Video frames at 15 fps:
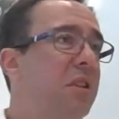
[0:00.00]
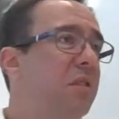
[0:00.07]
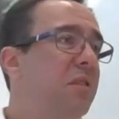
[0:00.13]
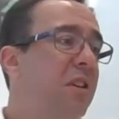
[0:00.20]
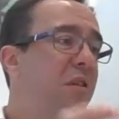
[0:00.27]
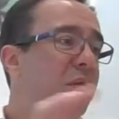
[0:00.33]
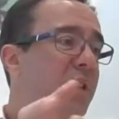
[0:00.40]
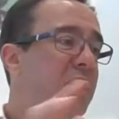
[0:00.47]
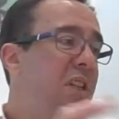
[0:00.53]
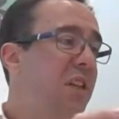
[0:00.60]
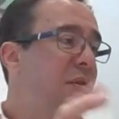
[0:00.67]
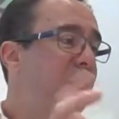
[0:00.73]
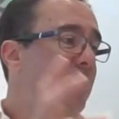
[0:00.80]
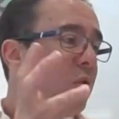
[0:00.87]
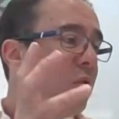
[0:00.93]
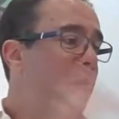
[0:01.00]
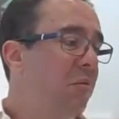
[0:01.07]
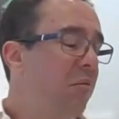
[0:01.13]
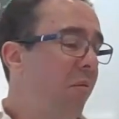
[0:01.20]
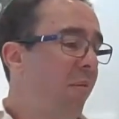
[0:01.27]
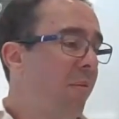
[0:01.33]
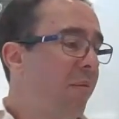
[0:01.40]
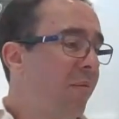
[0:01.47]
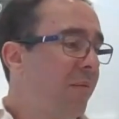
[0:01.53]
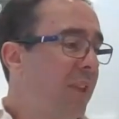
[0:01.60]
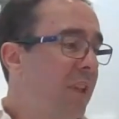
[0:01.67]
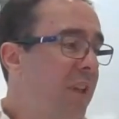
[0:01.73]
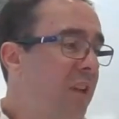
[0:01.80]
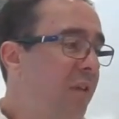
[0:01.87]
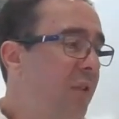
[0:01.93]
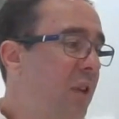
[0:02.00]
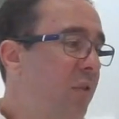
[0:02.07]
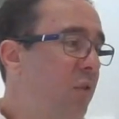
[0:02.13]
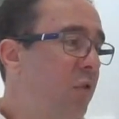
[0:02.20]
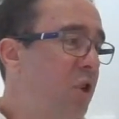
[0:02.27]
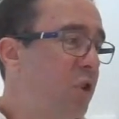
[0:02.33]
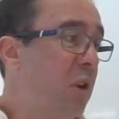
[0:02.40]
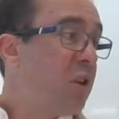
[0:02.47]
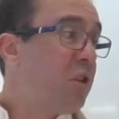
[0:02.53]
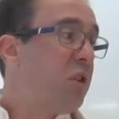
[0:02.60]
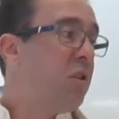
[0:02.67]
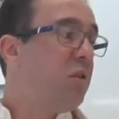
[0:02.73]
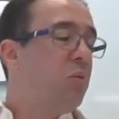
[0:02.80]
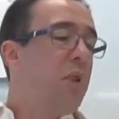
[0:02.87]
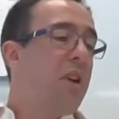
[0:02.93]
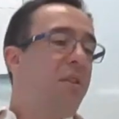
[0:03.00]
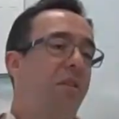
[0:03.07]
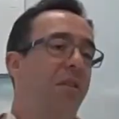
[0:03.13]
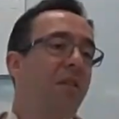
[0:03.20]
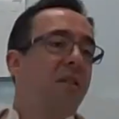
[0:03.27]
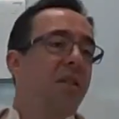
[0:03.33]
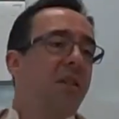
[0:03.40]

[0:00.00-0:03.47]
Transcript: And and obviously if you're you know, if, if you're a treasurer with